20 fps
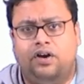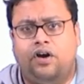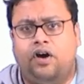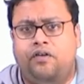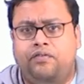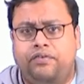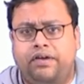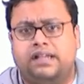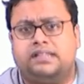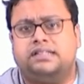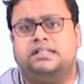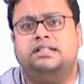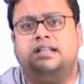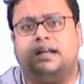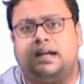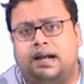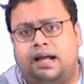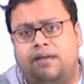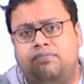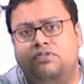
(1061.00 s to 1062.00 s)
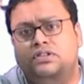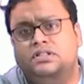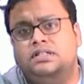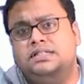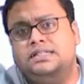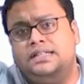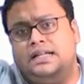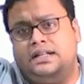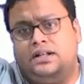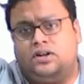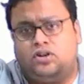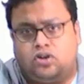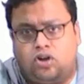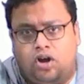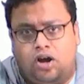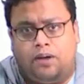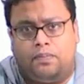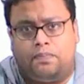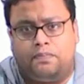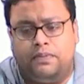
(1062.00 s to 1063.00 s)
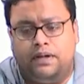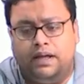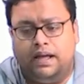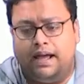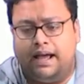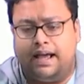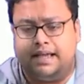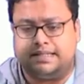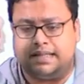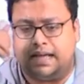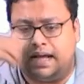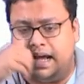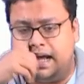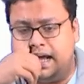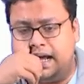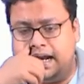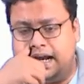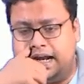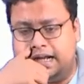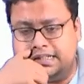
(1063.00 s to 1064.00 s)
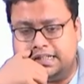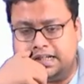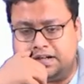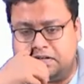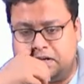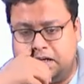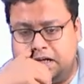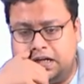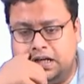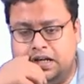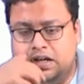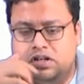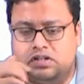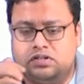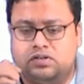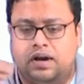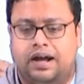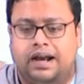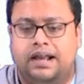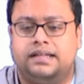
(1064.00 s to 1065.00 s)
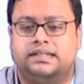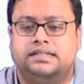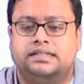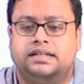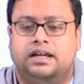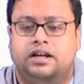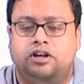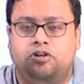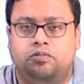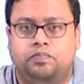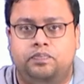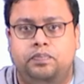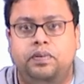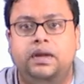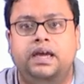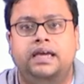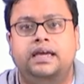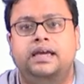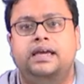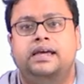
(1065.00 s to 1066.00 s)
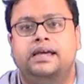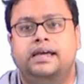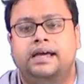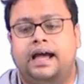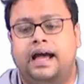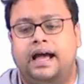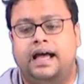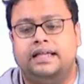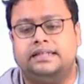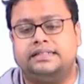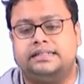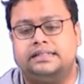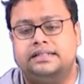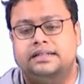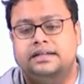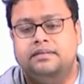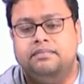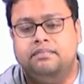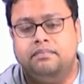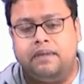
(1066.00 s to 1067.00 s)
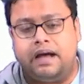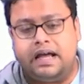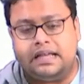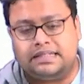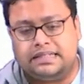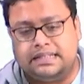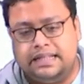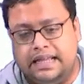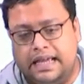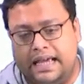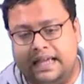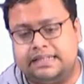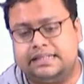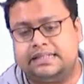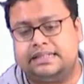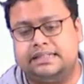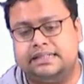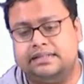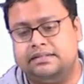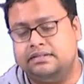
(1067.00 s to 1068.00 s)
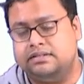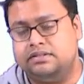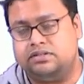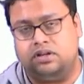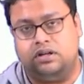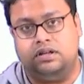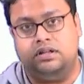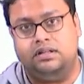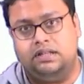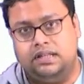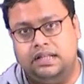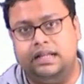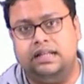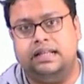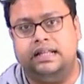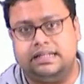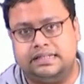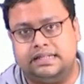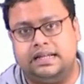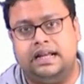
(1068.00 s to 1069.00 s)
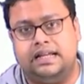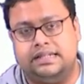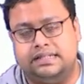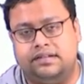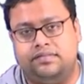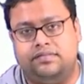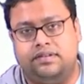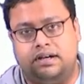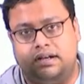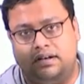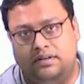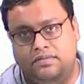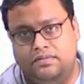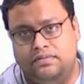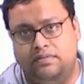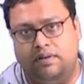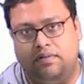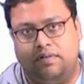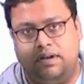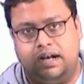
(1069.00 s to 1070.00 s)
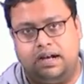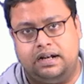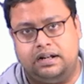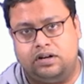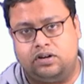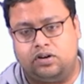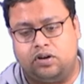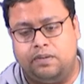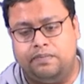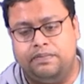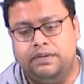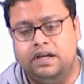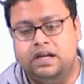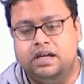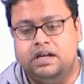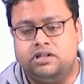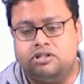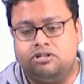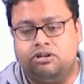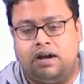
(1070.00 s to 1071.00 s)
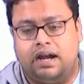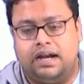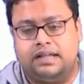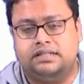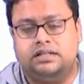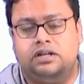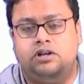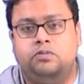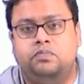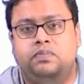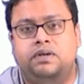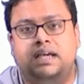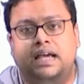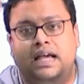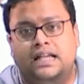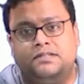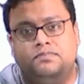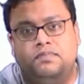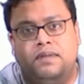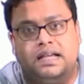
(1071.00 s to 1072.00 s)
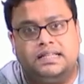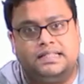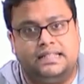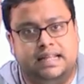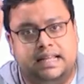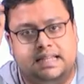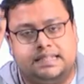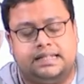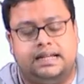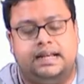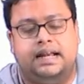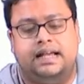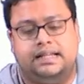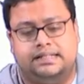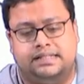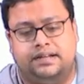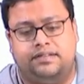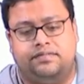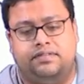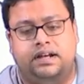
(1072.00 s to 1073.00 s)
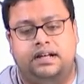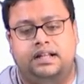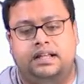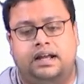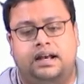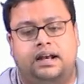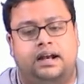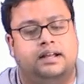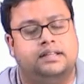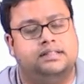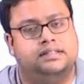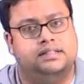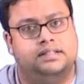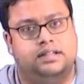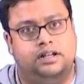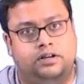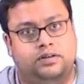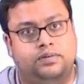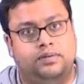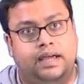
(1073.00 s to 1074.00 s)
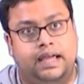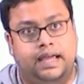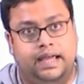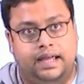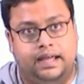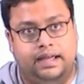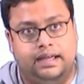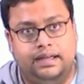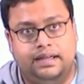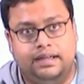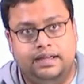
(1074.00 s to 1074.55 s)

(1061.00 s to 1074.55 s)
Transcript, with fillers: Obviously, the graph which is at the top has the higher hazard rate. So, R x is equal to B has much less sorry lesser hazard rate the one at the top. So, R x equal to B has much lesser hazard rate than R x is equal to A.